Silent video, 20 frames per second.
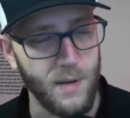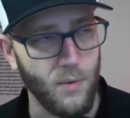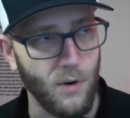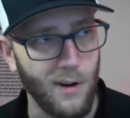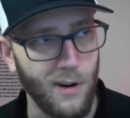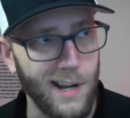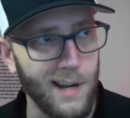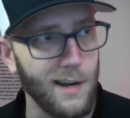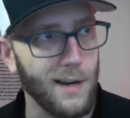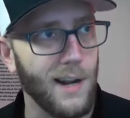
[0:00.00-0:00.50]
We're
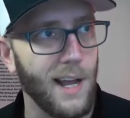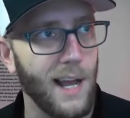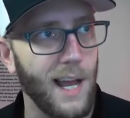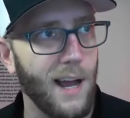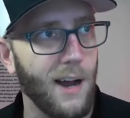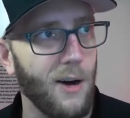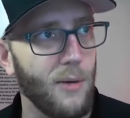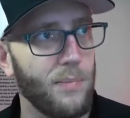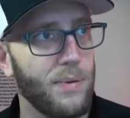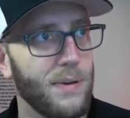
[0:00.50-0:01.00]
here to
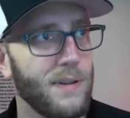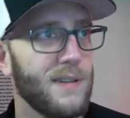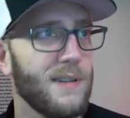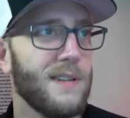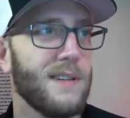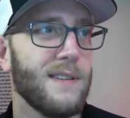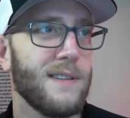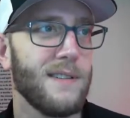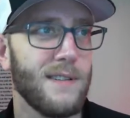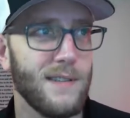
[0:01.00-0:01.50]
help.
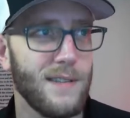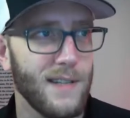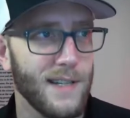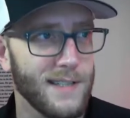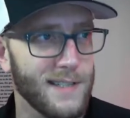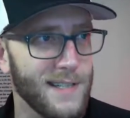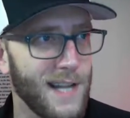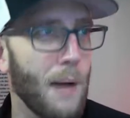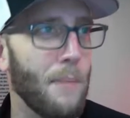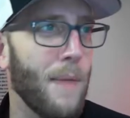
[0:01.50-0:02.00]

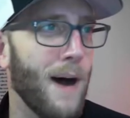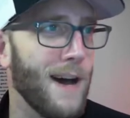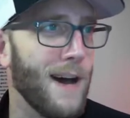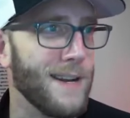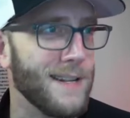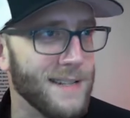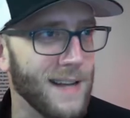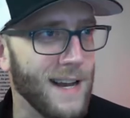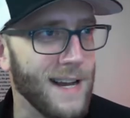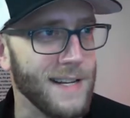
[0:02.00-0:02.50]
It's not
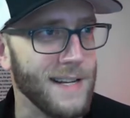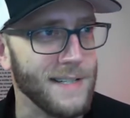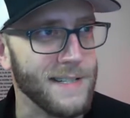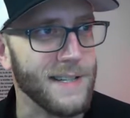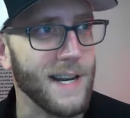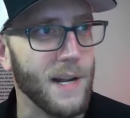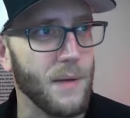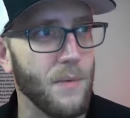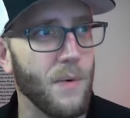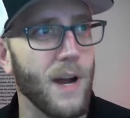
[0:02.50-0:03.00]
monetized in
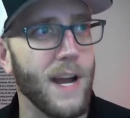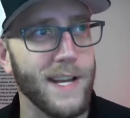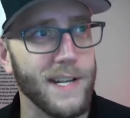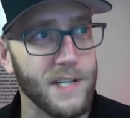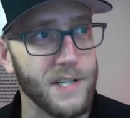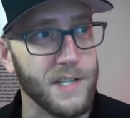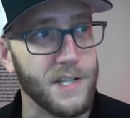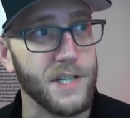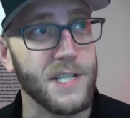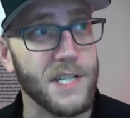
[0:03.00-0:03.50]
any way. It
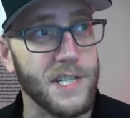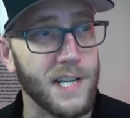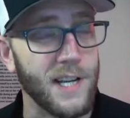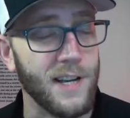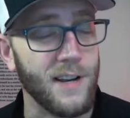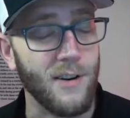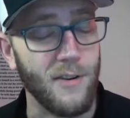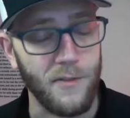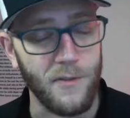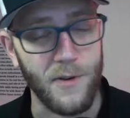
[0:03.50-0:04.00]
is just
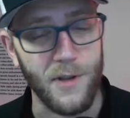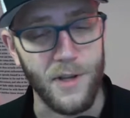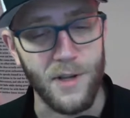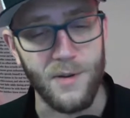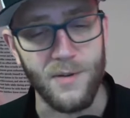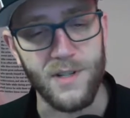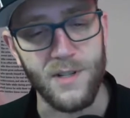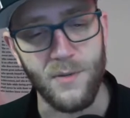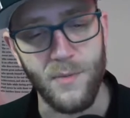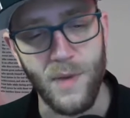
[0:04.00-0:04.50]
here for
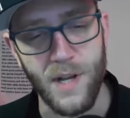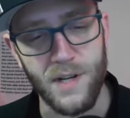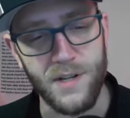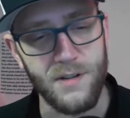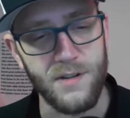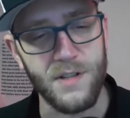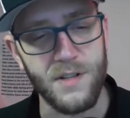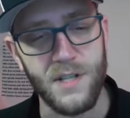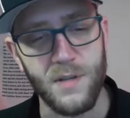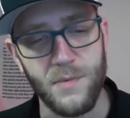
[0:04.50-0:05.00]
you. So make sure
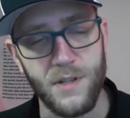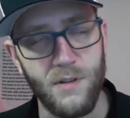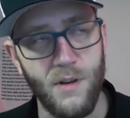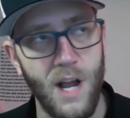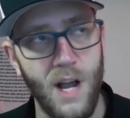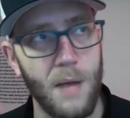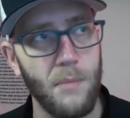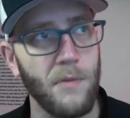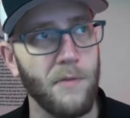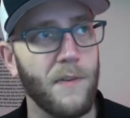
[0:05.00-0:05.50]
you
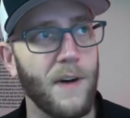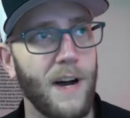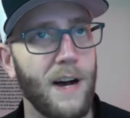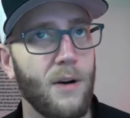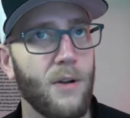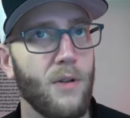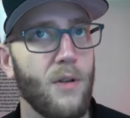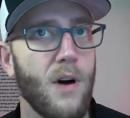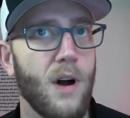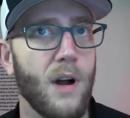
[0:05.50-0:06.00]
subscribe and follow
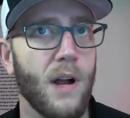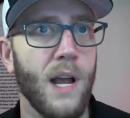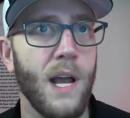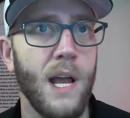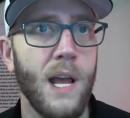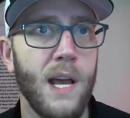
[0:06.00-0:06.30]
along.